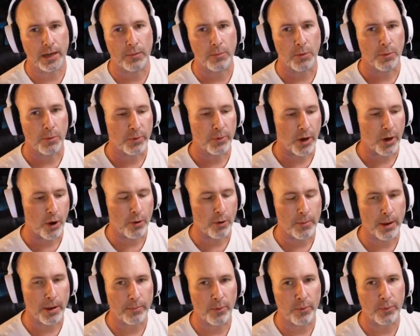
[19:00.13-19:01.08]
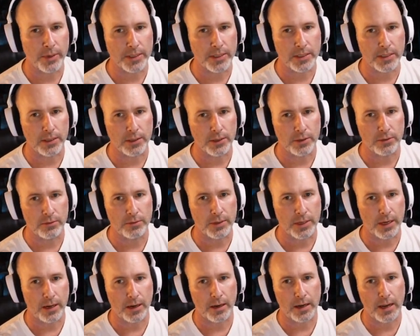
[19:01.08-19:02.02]
I'm going to put all my points into
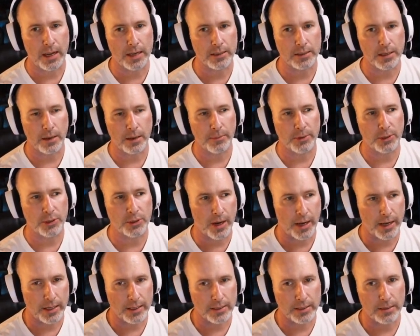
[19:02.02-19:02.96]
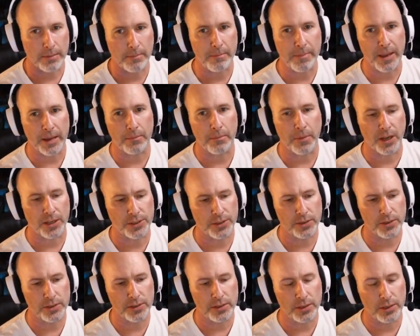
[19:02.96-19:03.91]
Terrorgeist, Zombie Dragons, and big
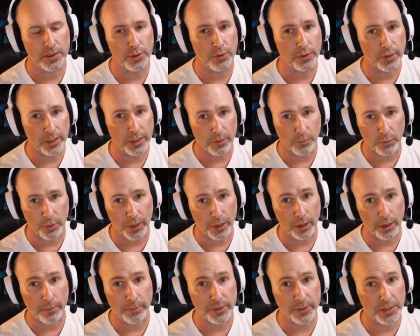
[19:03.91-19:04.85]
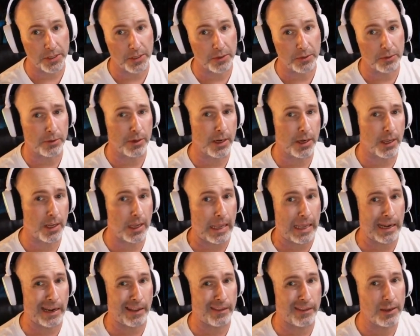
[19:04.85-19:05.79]
monsters, you can 100% do it.
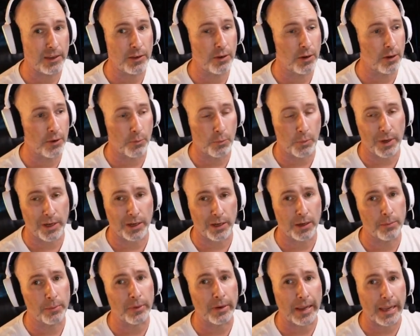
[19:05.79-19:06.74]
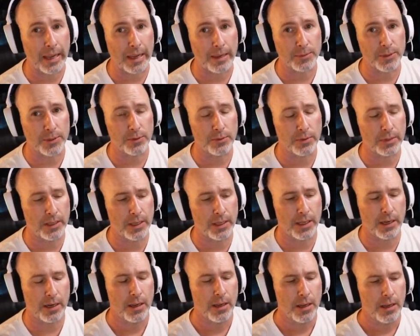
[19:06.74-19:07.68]
And I think you're going to win a couple games doing that.